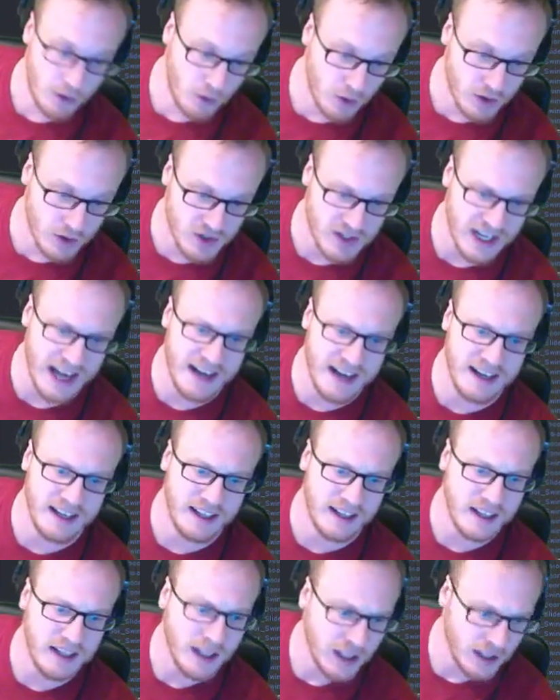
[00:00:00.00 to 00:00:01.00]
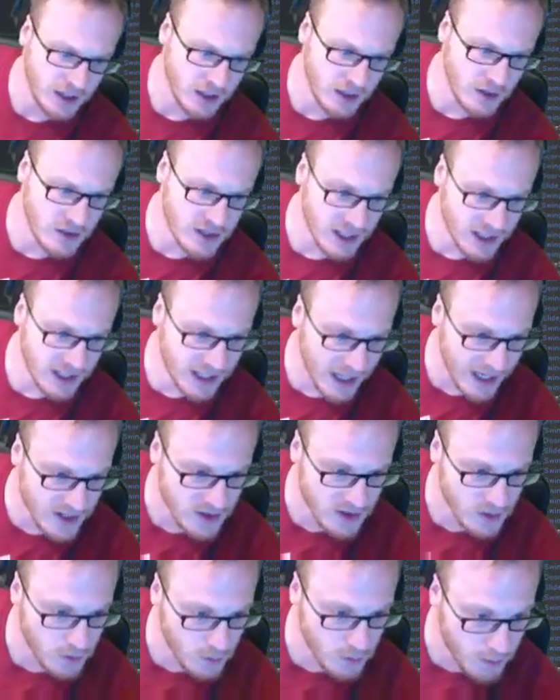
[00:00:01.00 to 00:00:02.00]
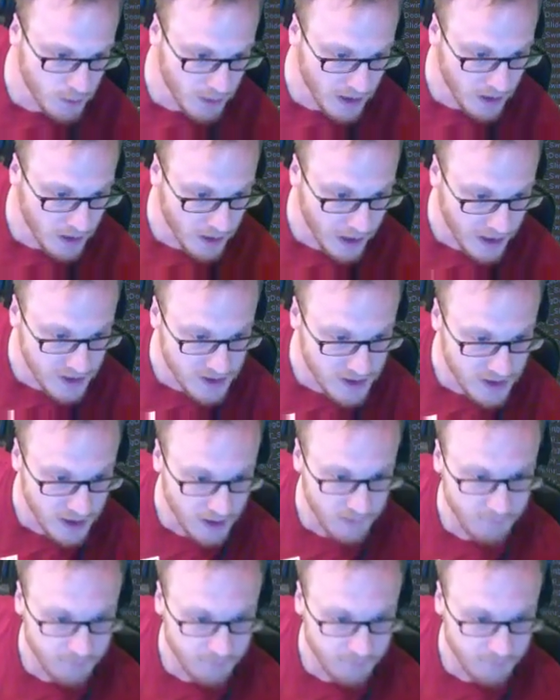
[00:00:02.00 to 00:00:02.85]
or standing using kettle would be the next thing.